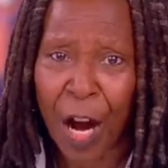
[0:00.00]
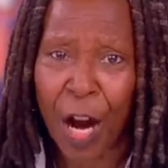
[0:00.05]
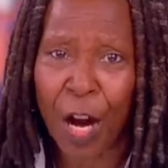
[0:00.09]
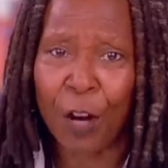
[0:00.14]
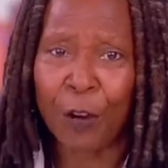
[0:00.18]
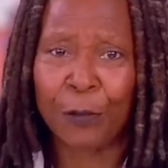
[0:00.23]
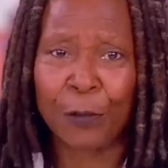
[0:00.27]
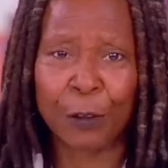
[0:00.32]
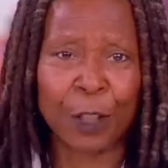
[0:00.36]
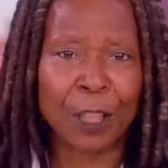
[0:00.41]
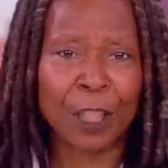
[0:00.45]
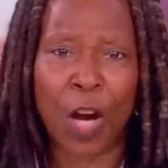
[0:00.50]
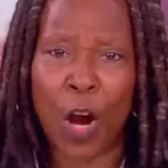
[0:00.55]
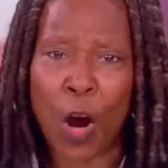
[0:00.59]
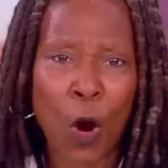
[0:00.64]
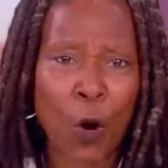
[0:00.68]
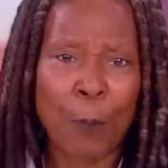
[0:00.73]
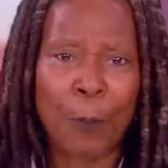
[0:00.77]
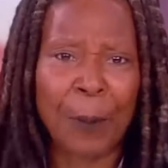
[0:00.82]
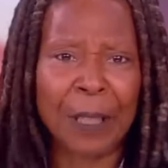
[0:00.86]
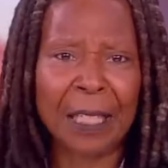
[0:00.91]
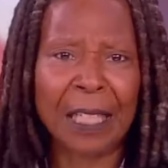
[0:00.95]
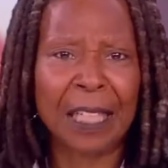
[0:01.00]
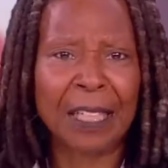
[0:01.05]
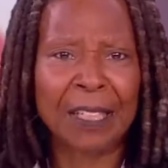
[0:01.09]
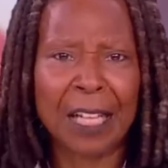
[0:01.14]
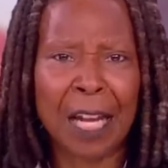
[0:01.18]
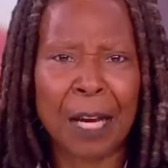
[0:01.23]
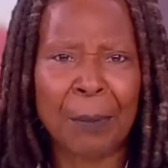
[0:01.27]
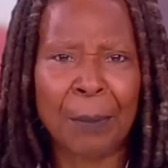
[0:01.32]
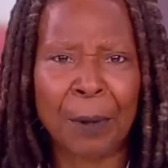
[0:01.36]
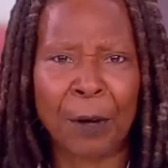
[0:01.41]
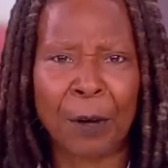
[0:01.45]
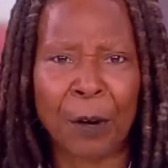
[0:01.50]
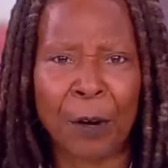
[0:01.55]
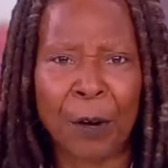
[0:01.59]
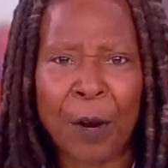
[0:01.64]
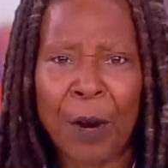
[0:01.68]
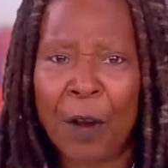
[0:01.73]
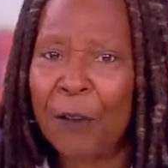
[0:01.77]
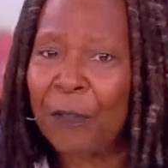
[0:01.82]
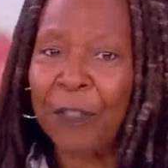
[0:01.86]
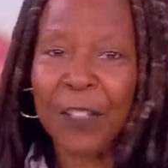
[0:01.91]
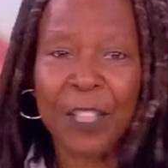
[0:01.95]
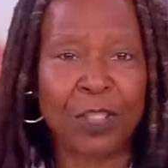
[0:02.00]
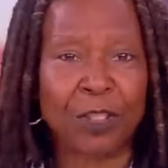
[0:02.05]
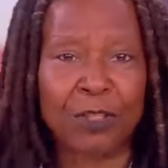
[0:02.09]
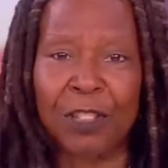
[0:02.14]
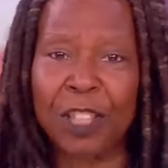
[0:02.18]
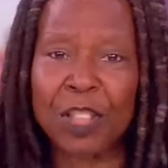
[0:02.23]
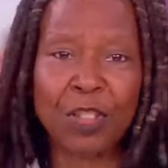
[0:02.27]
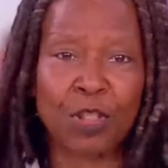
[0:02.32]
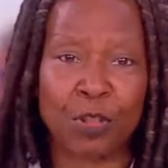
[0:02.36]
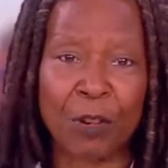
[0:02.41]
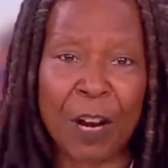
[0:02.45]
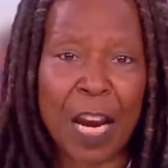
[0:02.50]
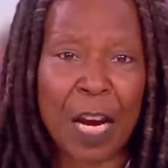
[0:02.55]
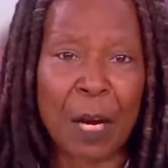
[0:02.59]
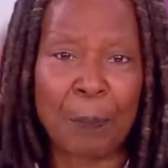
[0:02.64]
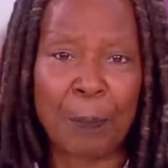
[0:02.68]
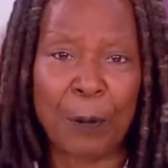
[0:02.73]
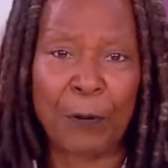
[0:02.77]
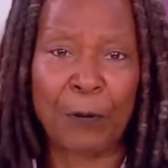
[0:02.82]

over an opening number featuring drag